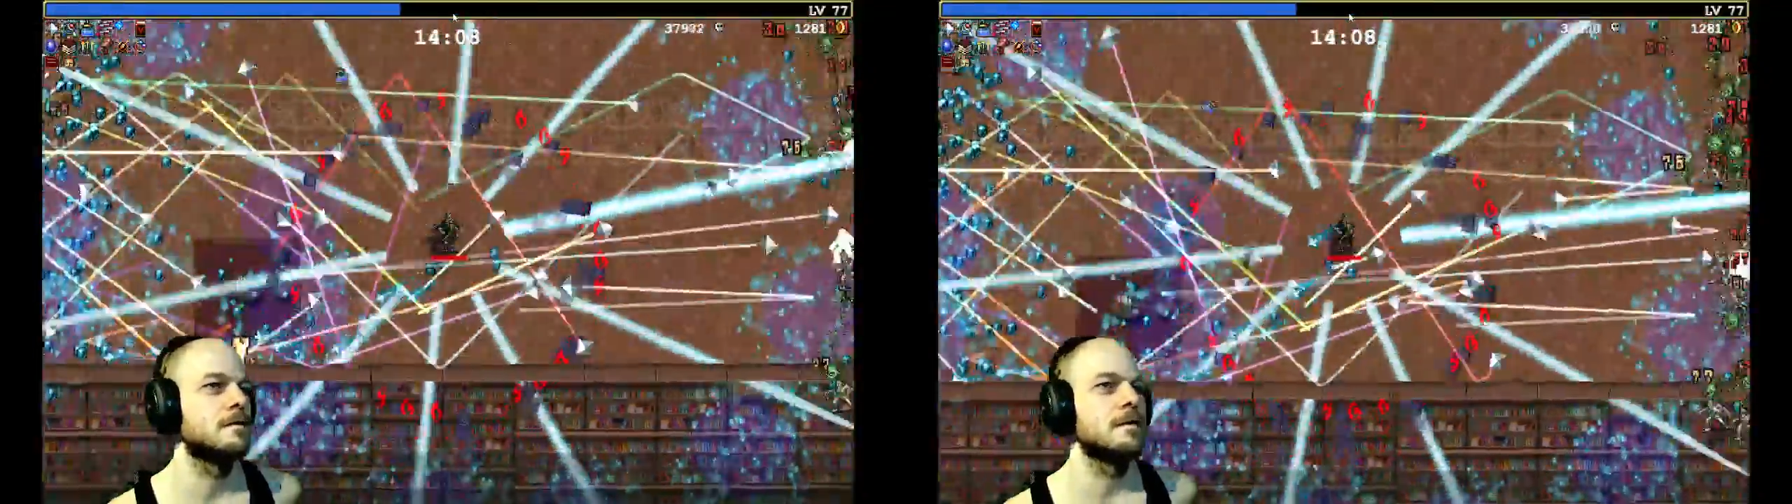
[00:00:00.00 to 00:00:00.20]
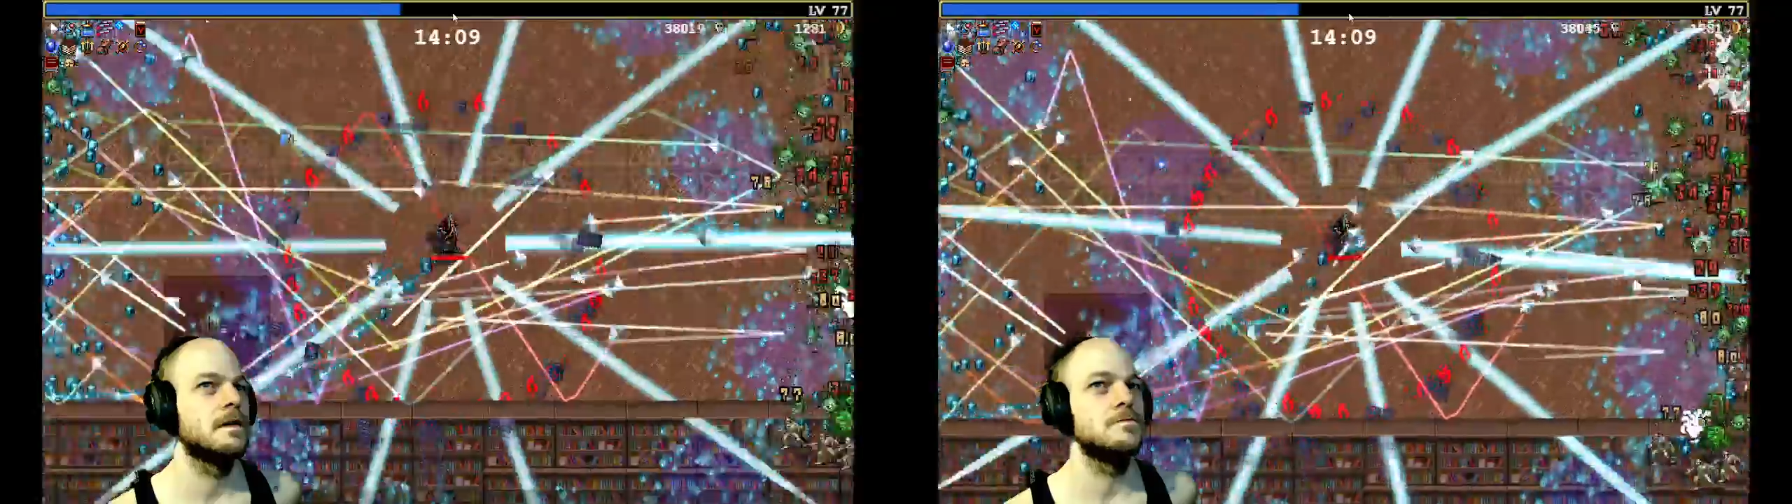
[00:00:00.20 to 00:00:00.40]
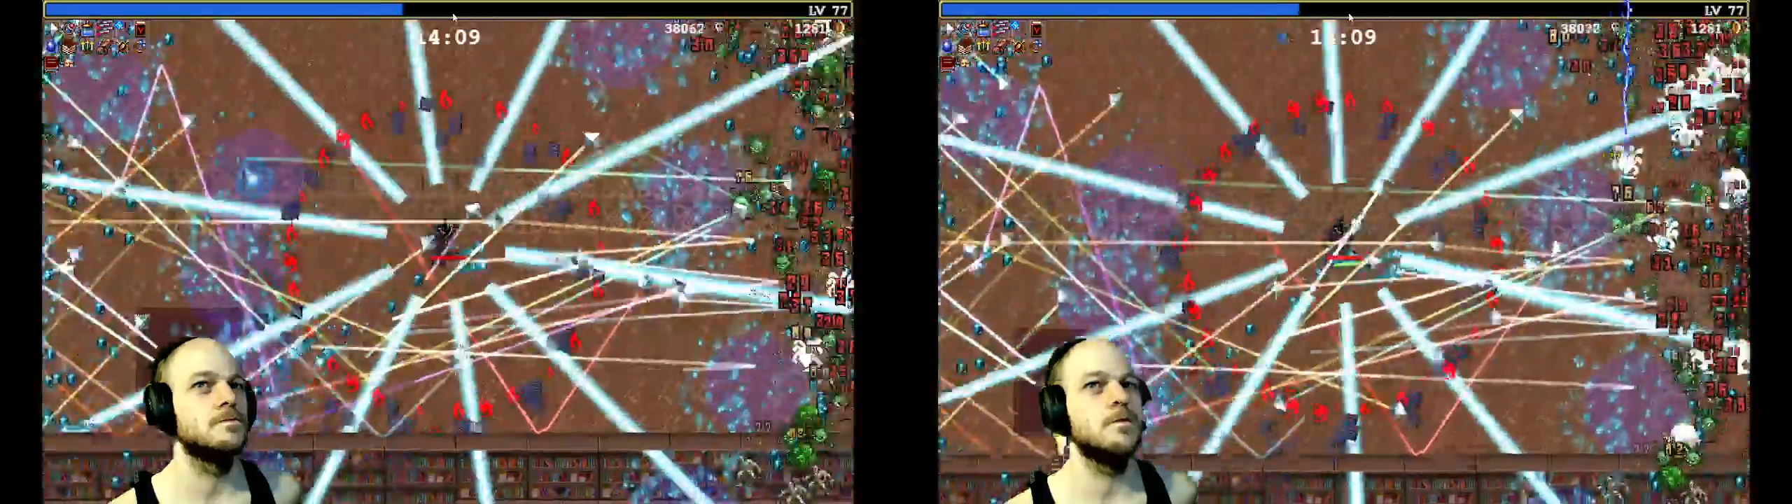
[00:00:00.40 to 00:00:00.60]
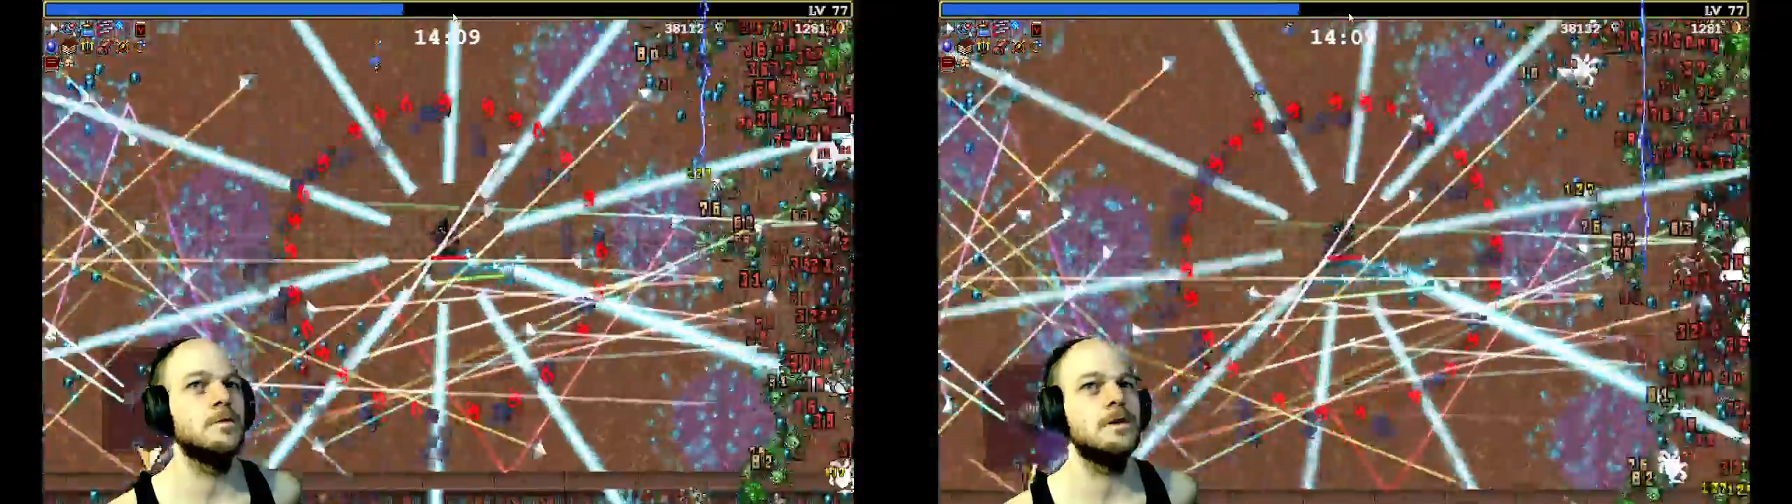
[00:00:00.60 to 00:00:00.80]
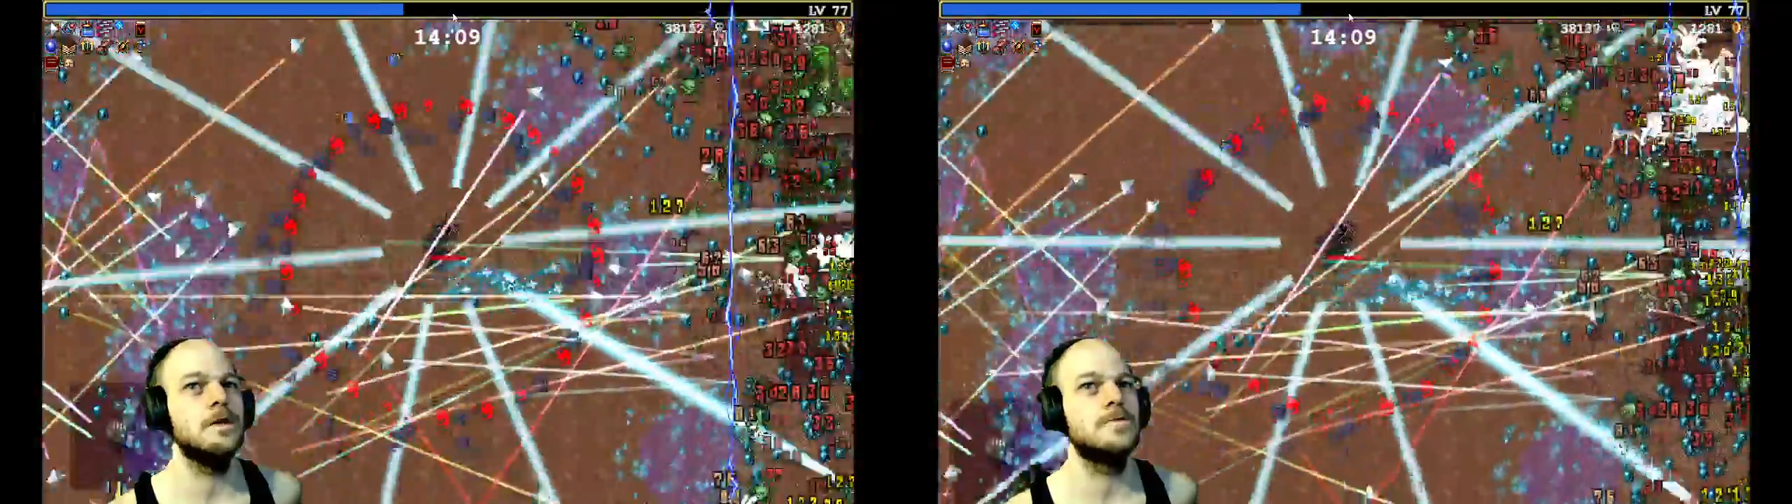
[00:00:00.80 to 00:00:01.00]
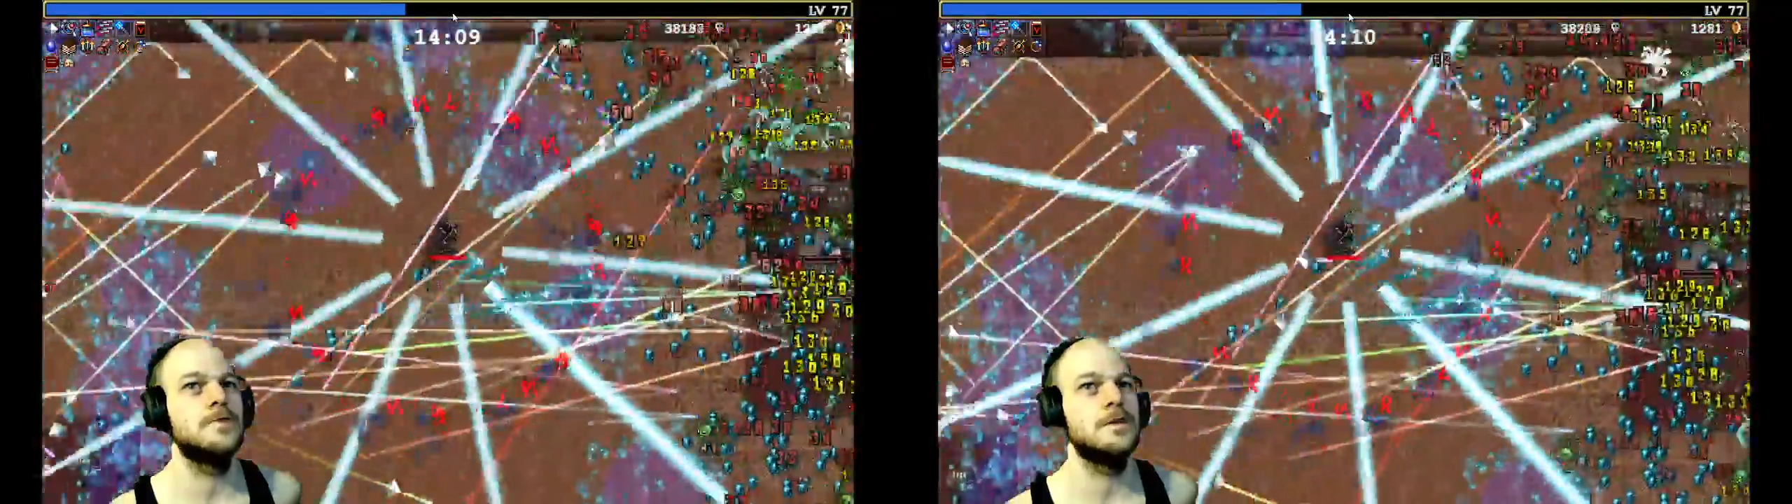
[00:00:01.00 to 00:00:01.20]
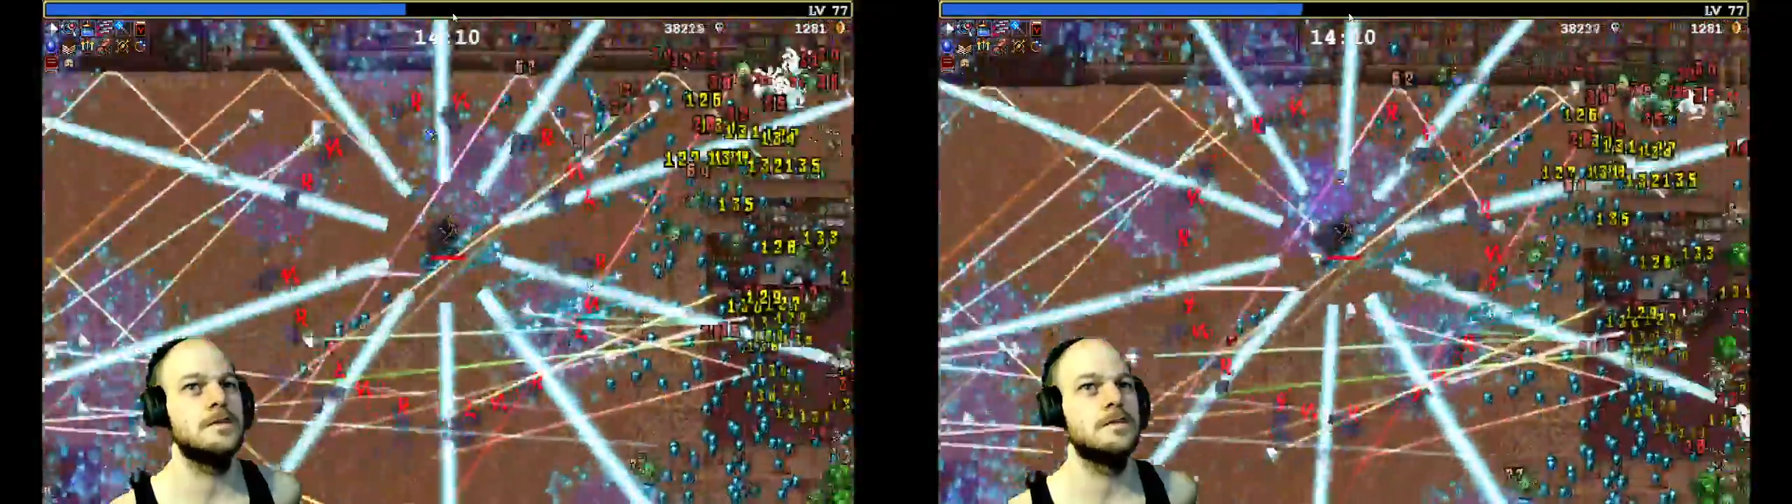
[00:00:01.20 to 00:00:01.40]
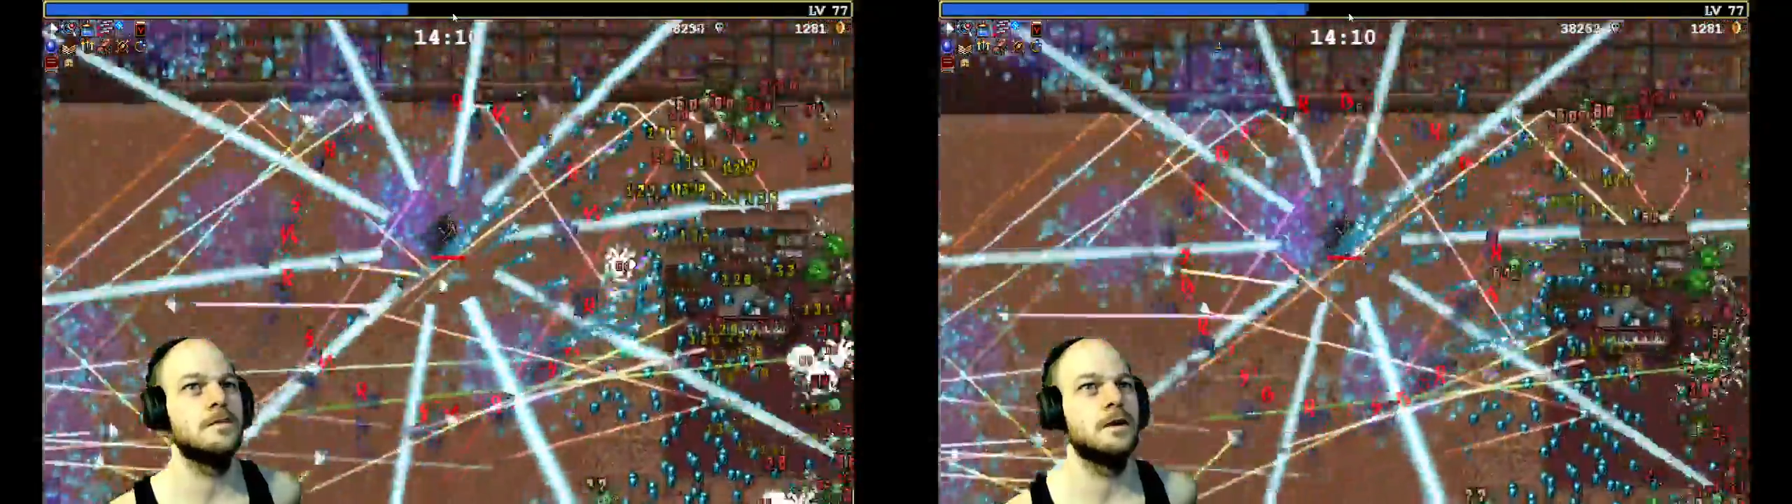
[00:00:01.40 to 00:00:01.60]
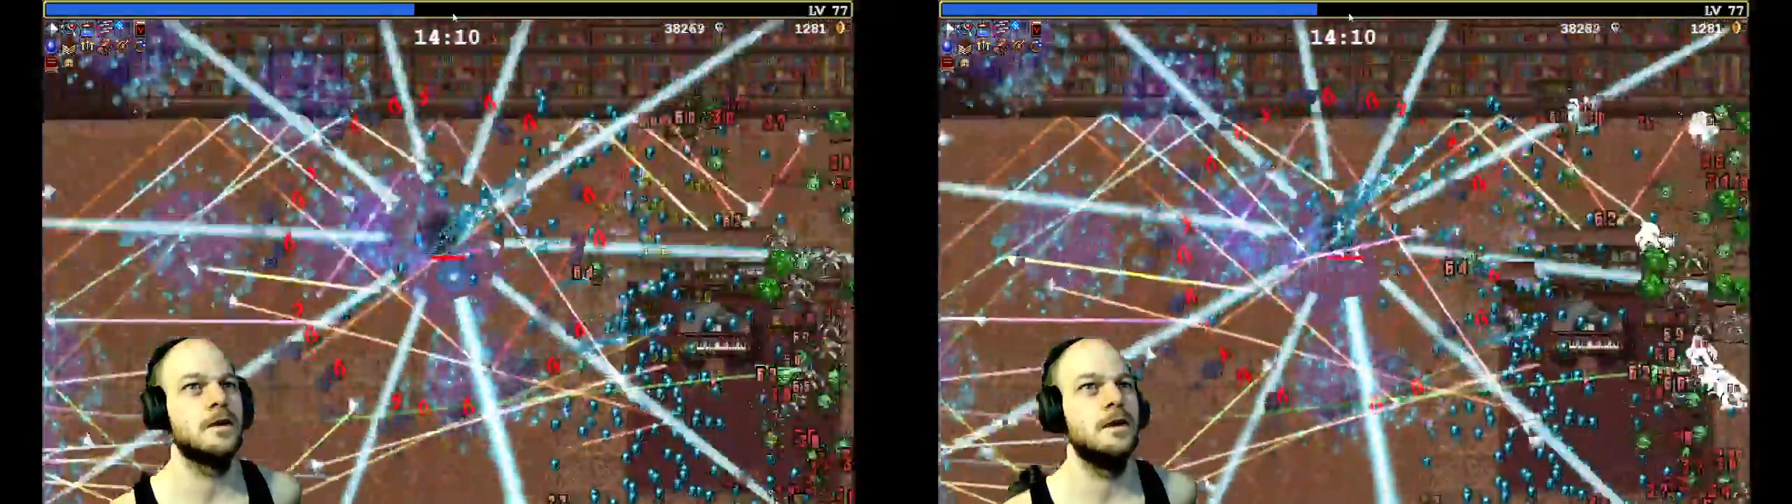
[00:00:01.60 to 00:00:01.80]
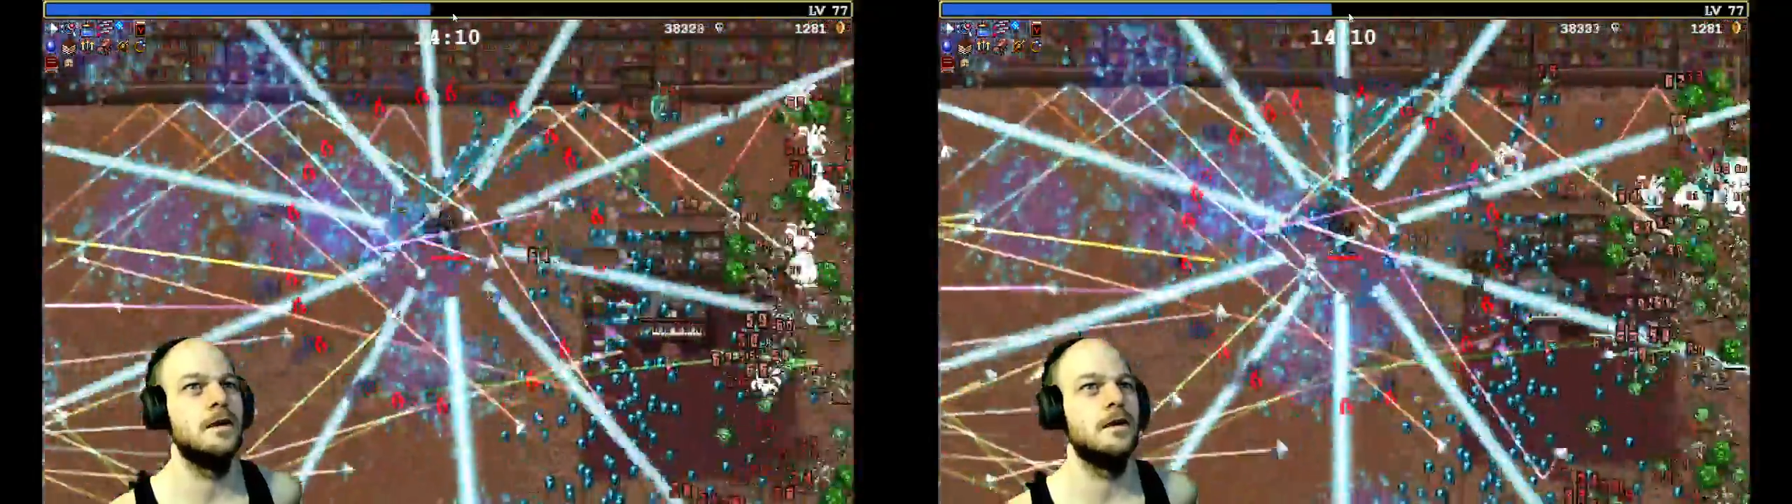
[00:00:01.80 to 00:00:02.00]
Let's wait with that chest until we get...